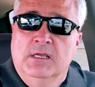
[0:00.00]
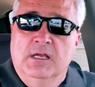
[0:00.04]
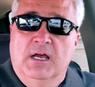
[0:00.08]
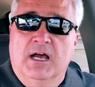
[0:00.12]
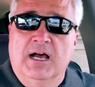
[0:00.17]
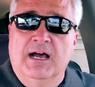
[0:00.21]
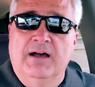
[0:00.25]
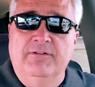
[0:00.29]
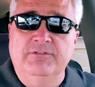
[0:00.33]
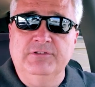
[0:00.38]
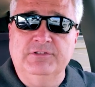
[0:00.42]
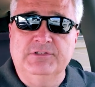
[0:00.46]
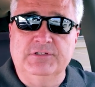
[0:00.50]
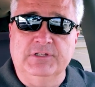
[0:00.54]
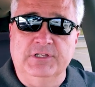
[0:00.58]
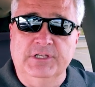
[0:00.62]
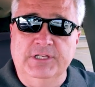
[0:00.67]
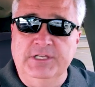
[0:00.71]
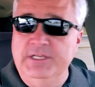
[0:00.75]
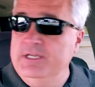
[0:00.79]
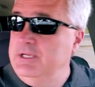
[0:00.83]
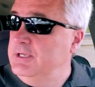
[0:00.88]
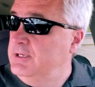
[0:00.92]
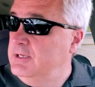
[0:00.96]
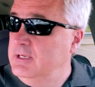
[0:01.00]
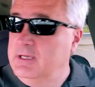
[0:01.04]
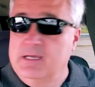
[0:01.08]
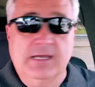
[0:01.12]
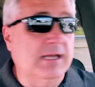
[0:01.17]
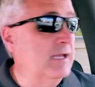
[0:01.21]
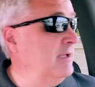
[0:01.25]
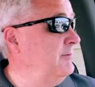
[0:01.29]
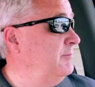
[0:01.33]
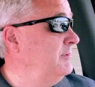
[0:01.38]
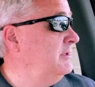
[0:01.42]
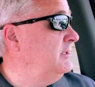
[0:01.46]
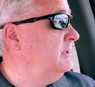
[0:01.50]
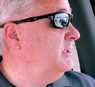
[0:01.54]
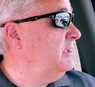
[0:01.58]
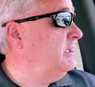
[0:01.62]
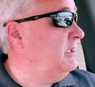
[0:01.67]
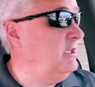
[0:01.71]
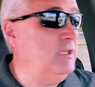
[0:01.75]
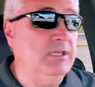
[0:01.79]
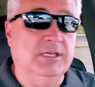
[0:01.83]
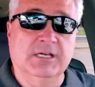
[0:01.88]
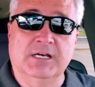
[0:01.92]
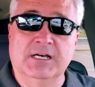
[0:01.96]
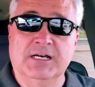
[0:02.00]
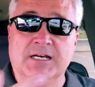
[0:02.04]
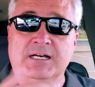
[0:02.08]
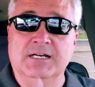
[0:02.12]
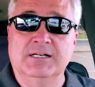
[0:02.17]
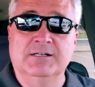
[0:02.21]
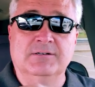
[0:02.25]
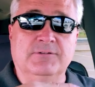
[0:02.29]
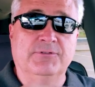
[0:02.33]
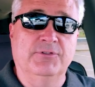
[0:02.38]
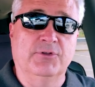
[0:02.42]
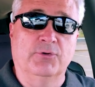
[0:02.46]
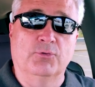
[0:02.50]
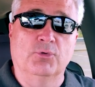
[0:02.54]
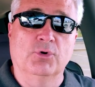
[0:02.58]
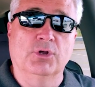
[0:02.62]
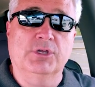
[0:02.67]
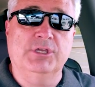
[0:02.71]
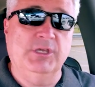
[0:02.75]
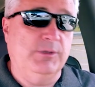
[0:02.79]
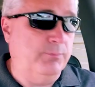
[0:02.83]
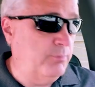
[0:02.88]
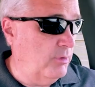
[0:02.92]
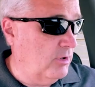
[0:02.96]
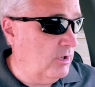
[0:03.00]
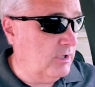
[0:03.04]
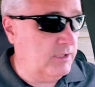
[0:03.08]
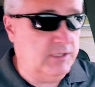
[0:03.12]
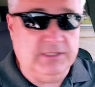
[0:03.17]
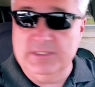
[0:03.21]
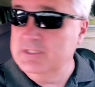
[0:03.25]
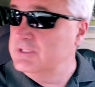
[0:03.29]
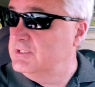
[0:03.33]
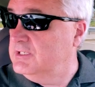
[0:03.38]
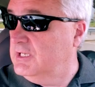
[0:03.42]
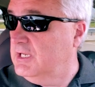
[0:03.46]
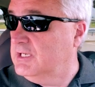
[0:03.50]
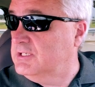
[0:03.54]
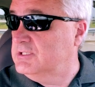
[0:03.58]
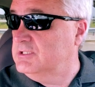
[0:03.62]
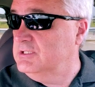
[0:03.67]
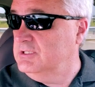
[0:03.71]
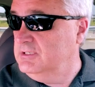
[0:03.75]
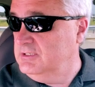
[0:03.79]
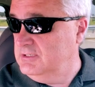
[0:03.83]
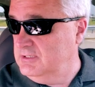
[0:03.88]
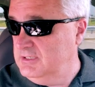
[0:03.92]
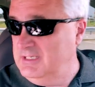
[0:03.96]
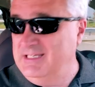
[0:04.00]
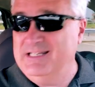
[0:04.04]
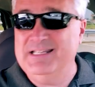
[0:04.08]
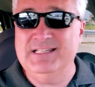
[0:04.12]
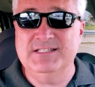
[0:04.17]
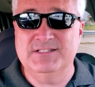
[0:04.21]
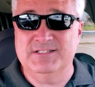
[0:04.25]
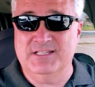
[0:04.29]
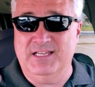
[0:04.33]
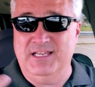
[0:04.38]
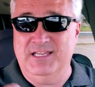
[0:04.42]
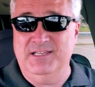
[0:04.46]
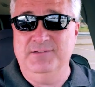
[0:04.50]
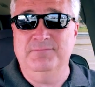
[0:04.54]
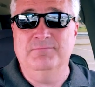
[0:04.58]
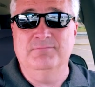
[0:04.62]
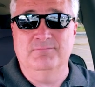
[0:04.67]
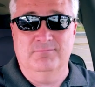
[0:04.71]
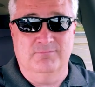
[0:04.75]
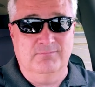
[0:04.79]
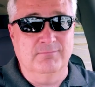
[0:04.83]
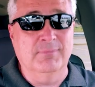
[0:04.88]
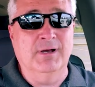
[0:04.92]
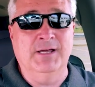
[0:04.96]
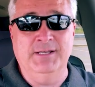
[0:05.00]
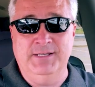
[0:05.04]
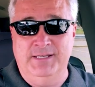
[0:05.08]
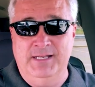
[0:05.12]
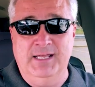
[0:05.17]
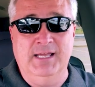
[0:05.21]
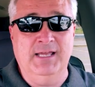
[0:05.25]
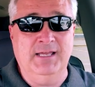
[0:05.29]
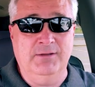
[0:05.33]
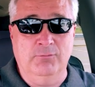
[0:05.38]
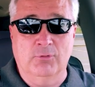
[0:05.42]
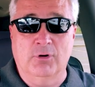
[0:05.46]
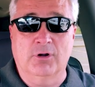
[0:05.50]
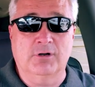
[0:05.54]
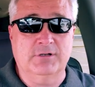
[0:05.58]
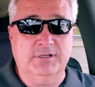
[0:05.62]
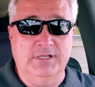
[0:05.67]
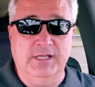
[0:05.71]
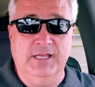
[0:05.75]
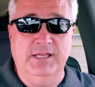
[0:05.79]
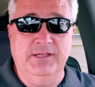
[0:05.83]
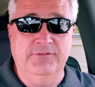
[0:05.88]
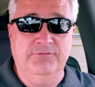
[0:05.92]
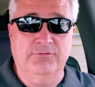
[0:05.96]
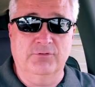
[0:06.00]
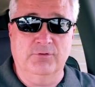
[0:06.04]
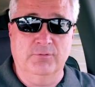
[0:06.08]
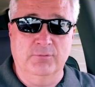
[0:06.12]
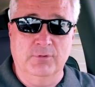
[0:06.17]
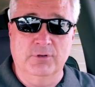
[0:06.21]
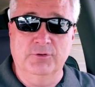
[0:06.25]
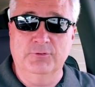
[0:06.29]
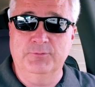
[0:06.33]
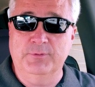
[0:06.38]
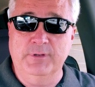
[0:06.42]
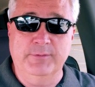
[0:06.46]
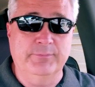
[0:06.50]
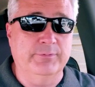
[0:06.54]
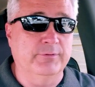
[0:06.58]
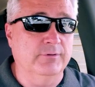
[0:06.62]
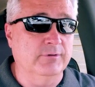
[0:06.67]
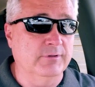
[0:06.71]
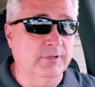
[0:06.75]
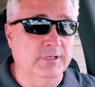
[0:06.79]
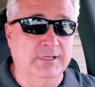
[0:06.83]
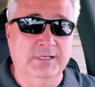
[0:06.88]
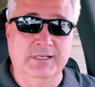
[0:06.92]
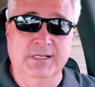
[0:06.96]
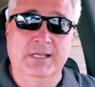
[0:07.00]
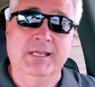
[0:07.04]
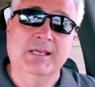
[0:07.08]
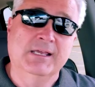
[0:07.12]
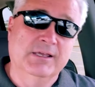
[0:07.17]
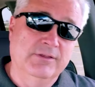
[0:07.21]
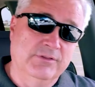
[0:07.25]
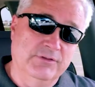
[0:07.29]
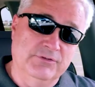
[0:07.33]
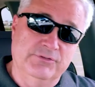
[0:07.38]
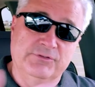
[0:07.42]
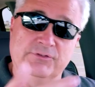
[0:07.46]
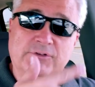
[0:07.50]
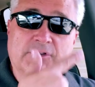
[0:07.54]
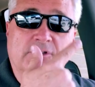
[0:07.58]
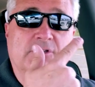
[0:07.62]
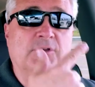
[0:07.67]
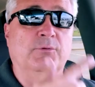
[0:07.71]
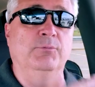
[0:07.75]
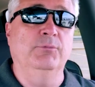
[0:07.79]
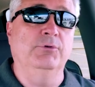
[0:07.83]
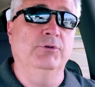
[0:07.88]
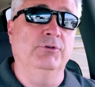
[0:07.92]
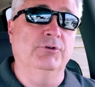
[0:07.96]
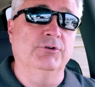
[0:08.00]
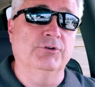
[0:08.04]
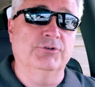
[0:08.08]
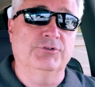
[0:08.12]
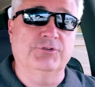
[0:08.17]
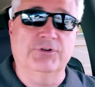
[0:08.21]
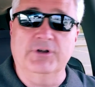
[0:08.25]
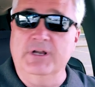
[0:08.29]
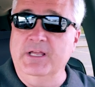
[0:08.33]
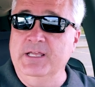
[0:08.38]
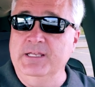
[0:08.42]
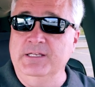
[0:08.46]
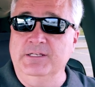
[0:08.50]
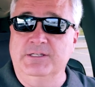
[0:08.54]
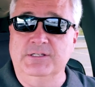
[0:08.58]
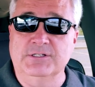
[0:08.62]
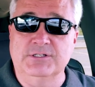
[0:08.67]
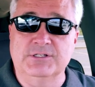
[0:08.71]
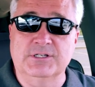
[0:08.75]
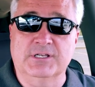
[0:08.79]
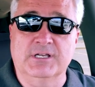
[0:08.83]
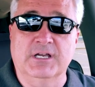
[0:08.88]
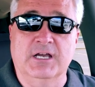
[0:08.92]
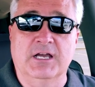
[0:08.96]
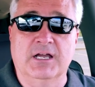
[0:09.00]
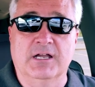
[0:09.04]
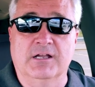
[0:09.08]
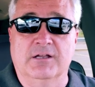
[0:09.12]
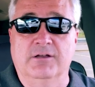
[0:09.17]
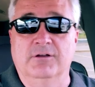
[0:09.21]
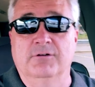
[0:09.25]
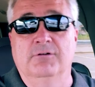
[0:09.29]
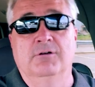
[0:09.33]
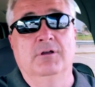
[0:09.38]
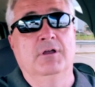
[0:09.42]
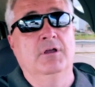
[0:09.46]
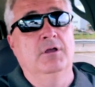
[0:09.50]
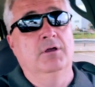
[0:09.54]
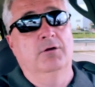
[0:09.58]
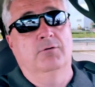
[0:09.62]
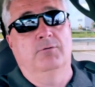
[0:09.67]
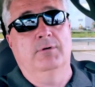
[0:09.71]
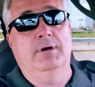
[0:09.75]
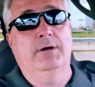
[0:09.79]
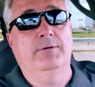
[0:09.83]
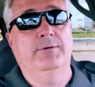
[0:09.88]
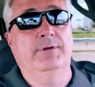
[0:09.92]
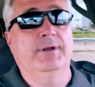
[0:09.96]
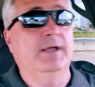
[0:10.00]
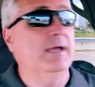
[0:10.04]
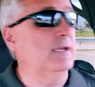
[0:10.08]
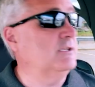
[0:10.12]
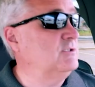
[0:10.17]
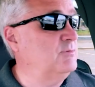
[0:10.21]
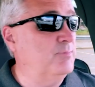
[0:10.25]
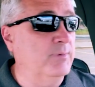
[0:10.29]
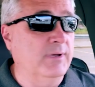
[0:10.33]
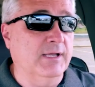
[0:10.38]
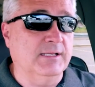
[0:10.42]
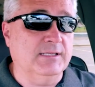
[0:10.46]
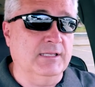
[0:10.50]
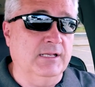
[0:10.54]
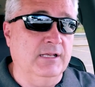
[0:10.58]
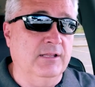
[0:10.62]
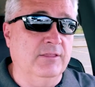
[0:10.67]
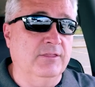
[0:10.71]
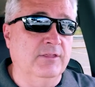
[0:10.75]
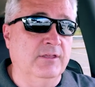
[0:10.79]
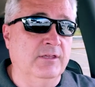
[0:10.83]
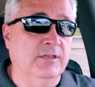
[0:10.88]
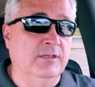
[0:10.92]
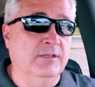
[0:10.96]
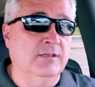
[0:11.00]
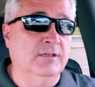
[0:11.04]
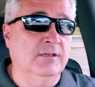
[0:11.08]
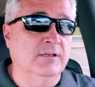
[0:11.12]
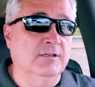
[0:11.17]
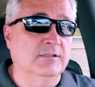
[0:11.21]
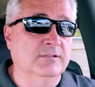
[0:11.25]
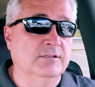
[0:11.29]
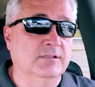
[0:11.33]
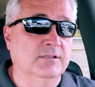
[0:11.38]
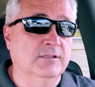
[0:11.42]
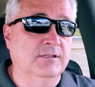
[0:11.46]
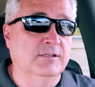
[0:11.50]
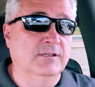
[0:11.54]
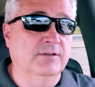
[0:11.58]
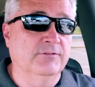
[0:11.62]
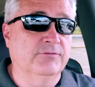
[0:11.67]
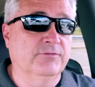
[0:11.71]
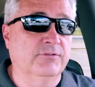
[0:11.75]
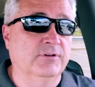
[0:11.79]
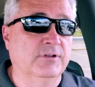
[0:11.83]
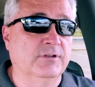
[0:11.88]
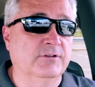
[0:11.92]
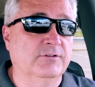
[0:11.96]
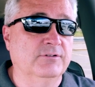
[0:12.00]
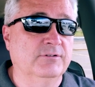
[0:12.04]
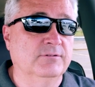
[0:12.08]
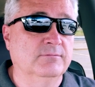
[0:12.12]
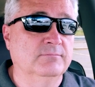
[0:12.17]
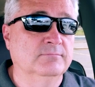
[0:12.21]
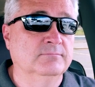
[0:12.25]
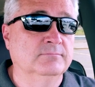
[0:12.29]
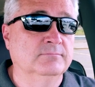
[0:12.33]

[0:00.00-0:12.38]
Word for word: Obviously, I'm in the uh, the rookie parking section. It is a Monday work day for most people, and this is a commuter train to Chicago. Why would I expect anything different?